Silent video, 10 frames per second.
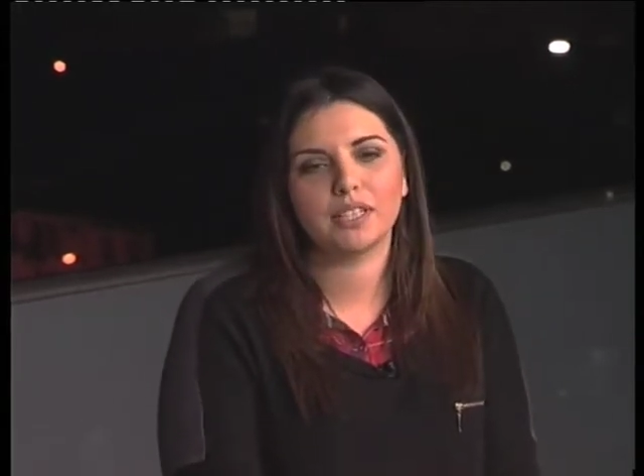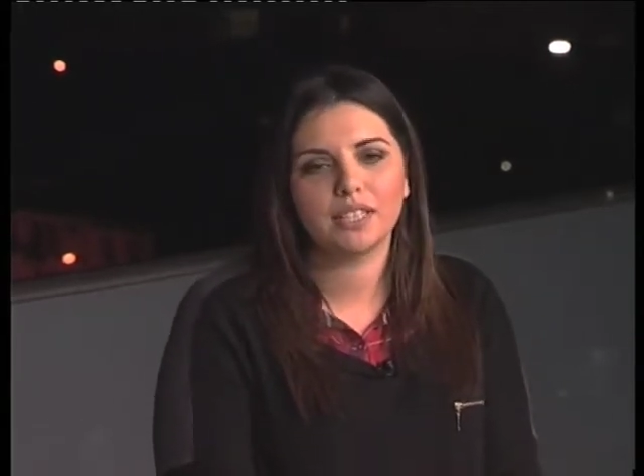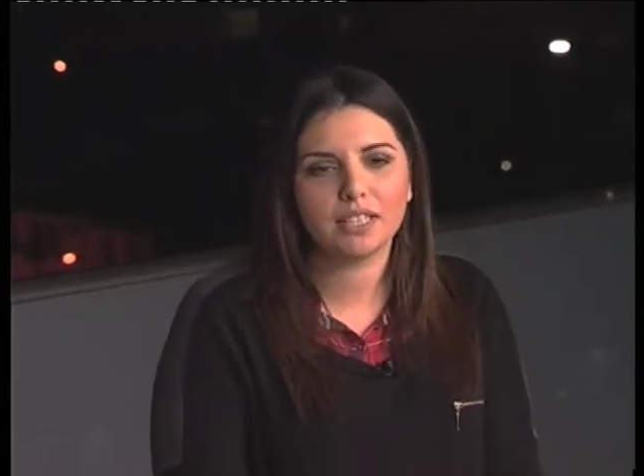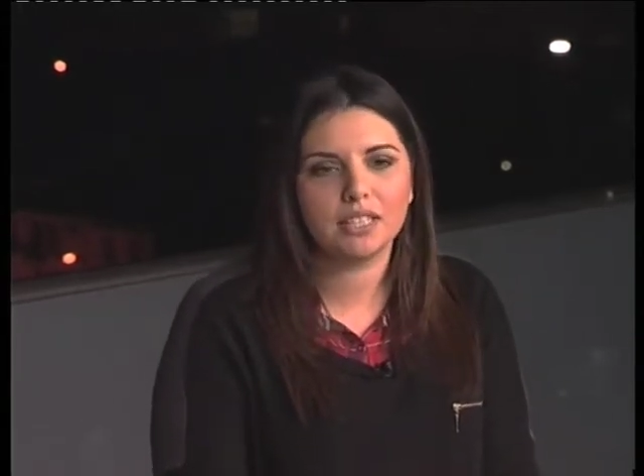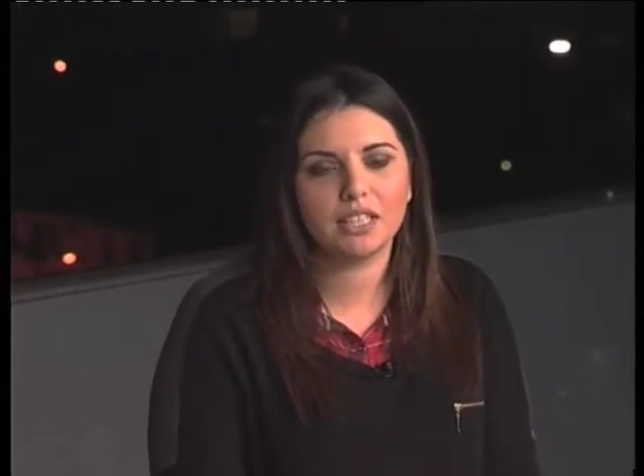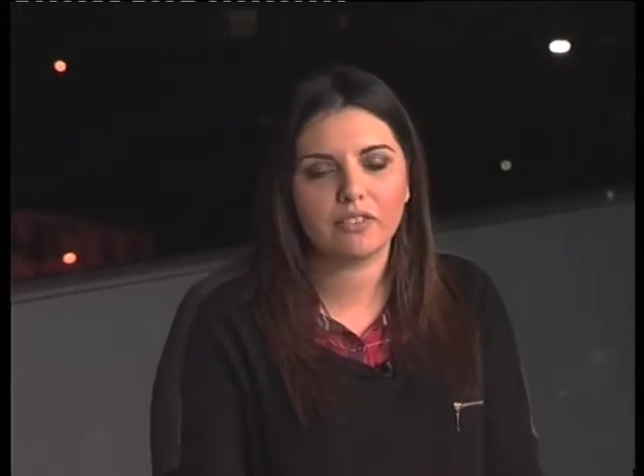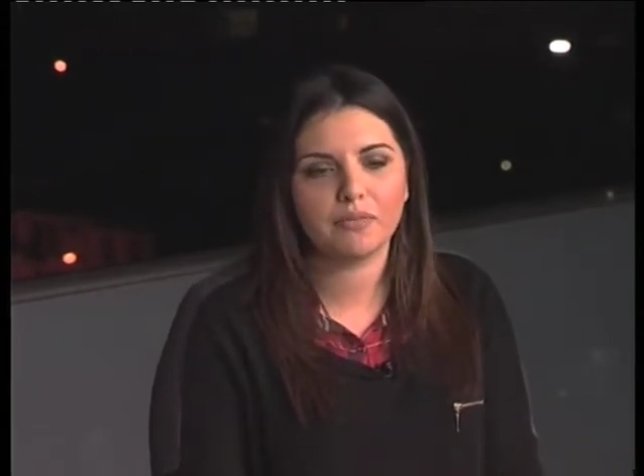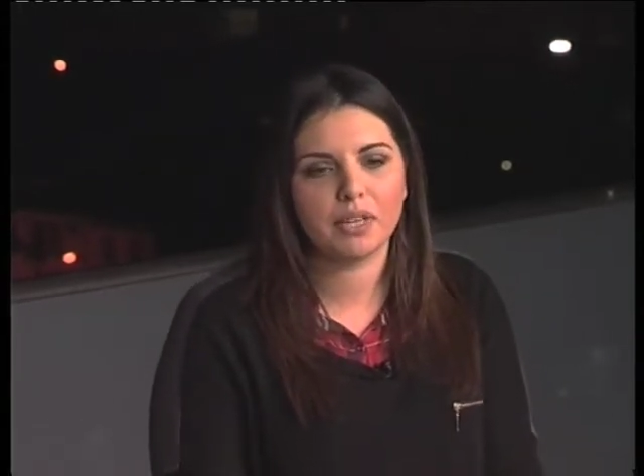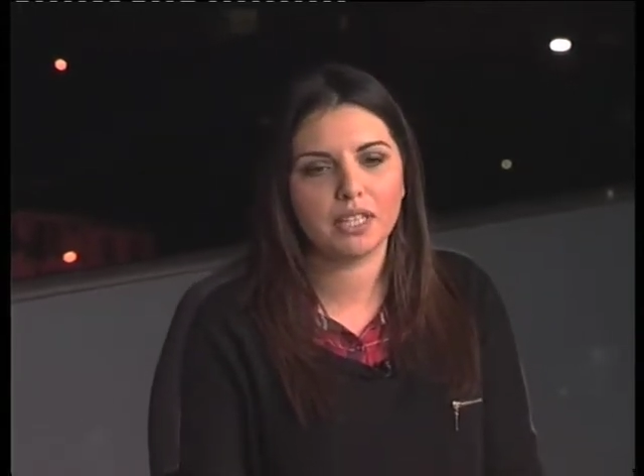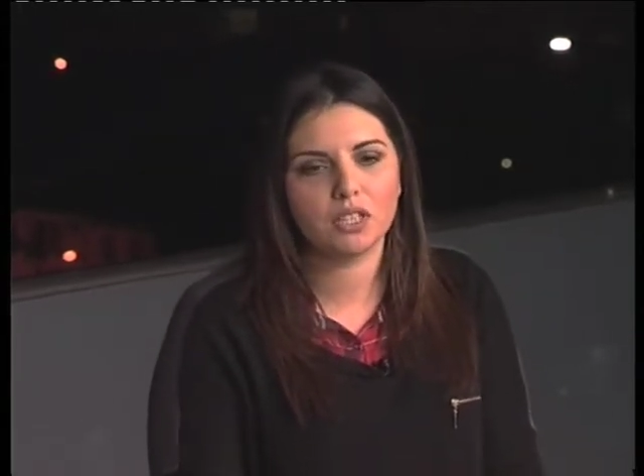sixty-seven
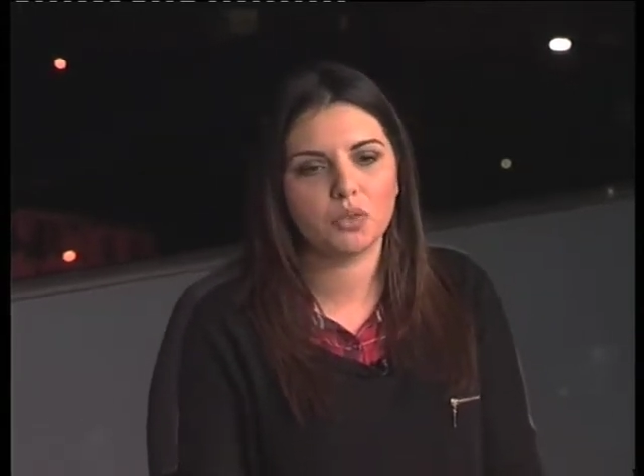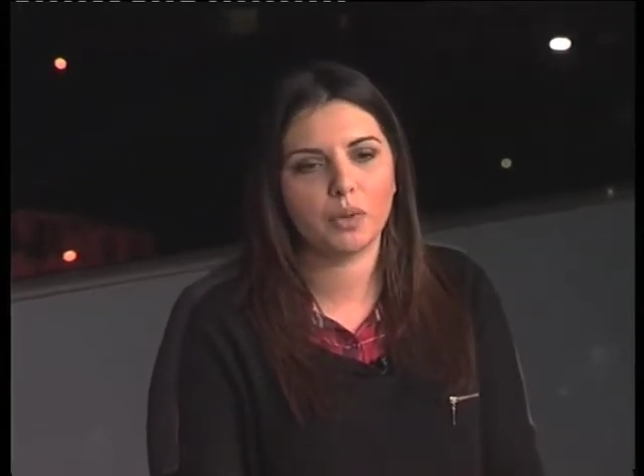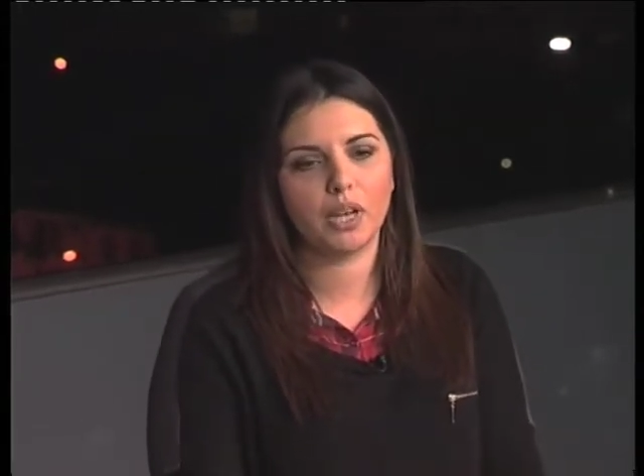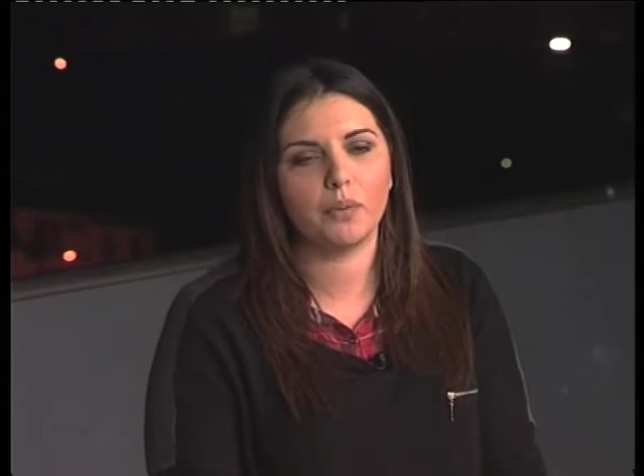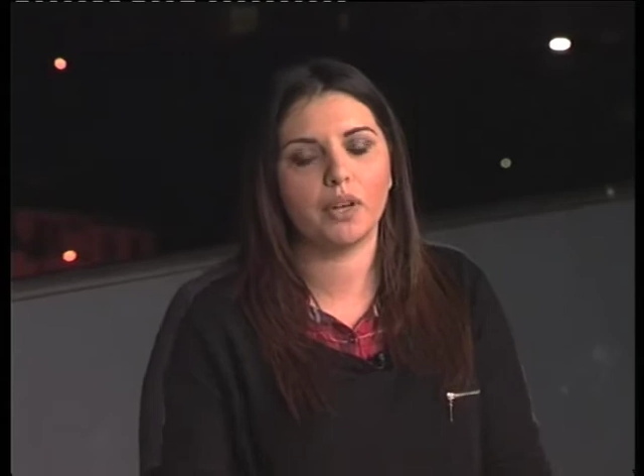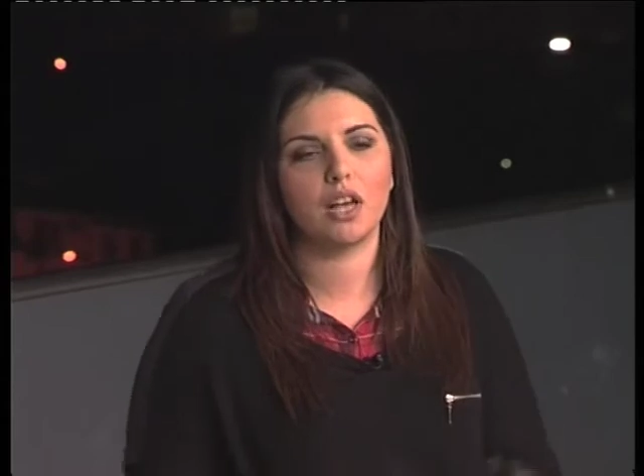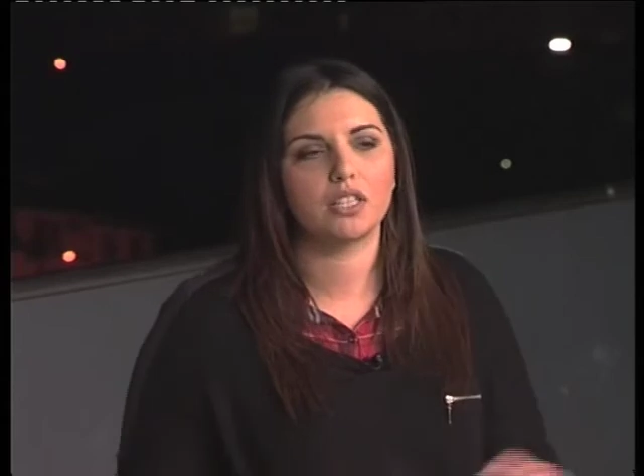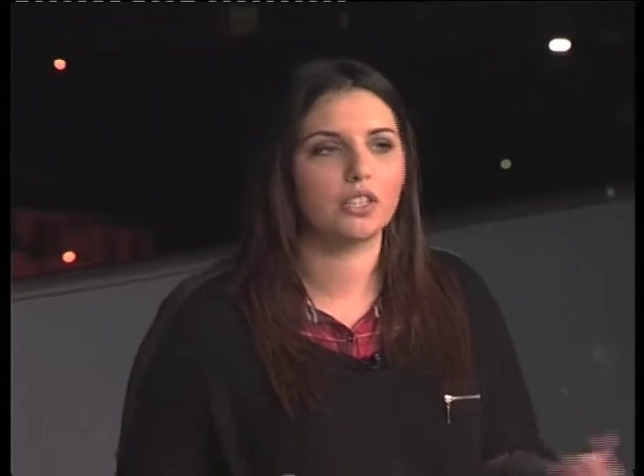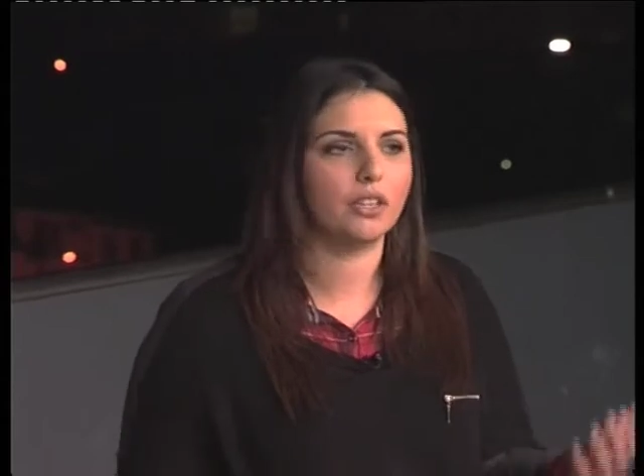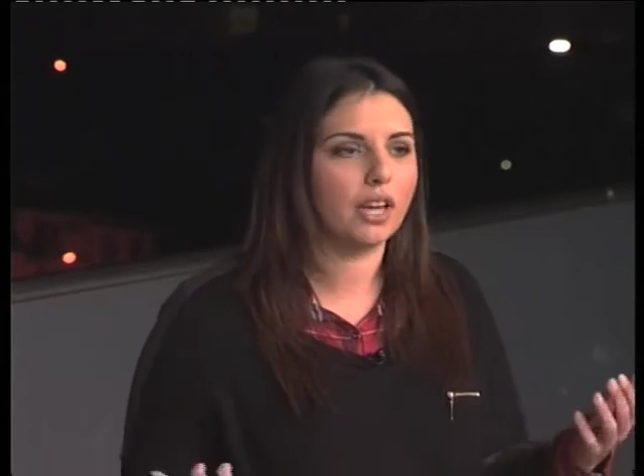minutes where we're
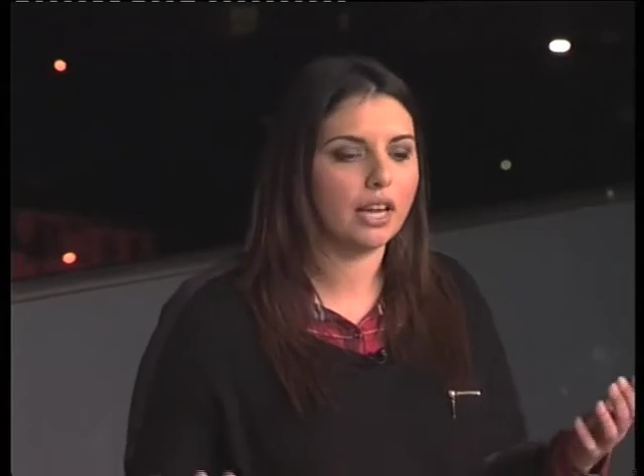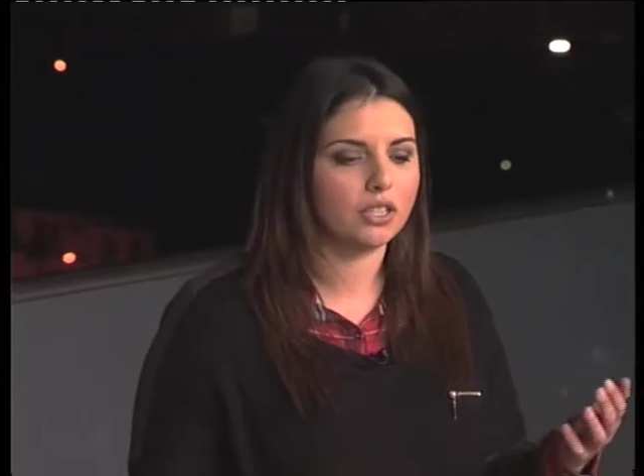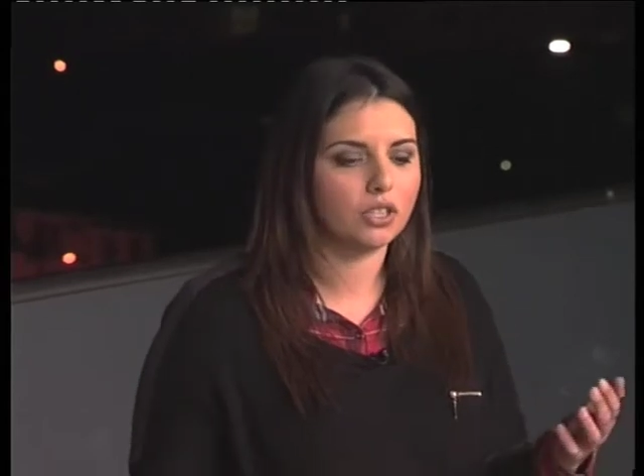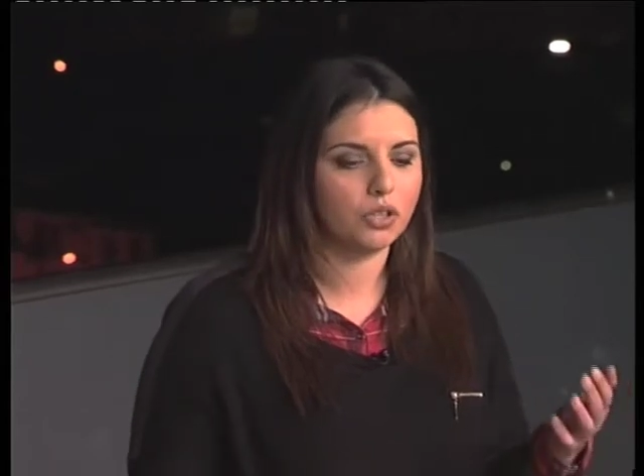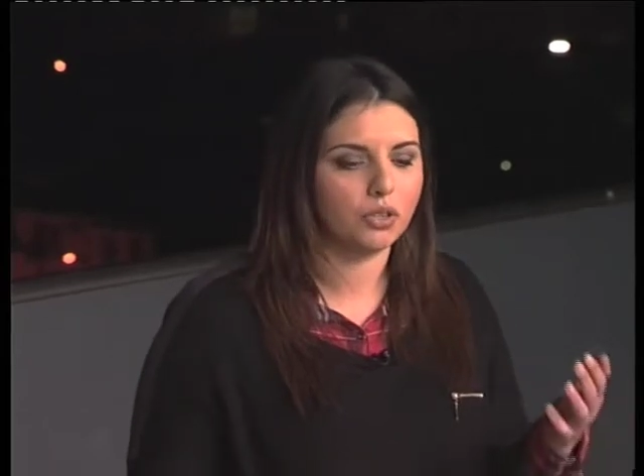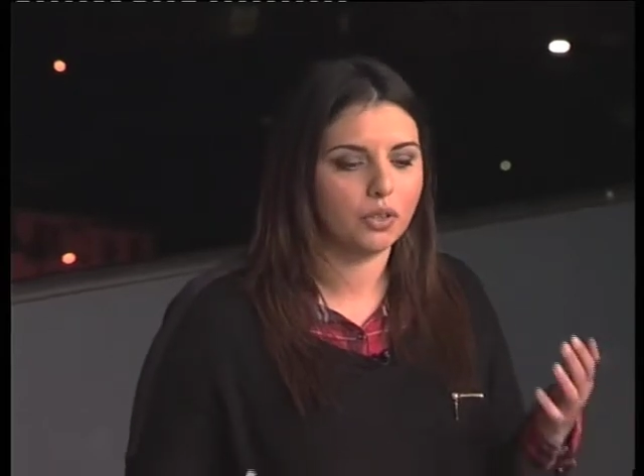asking you guys to